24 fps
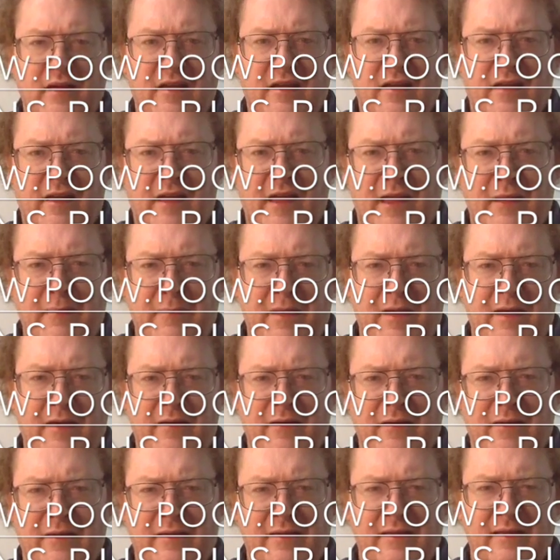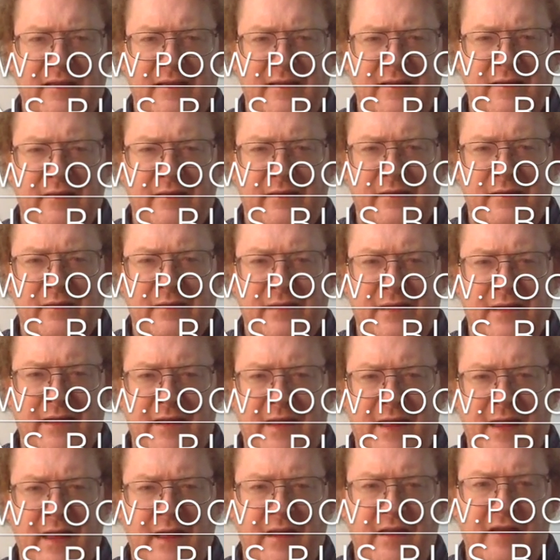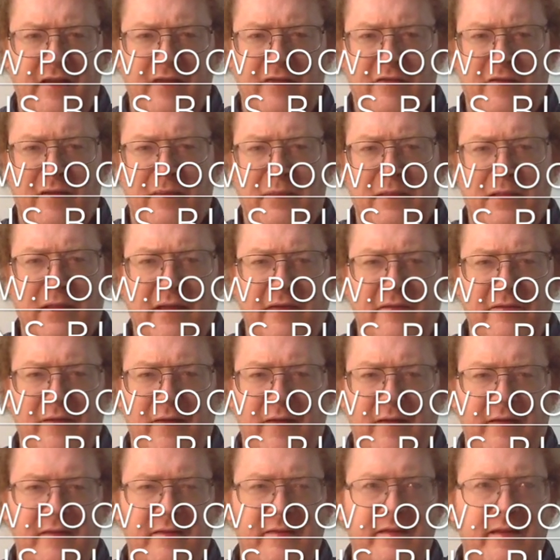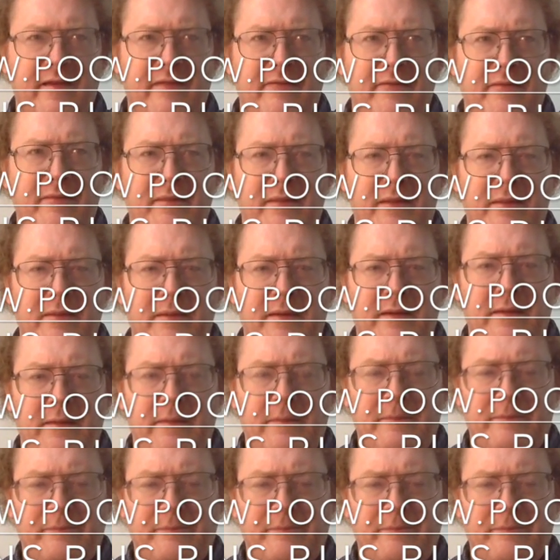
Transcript: came out in the late 80s, I believe, 87 maybe.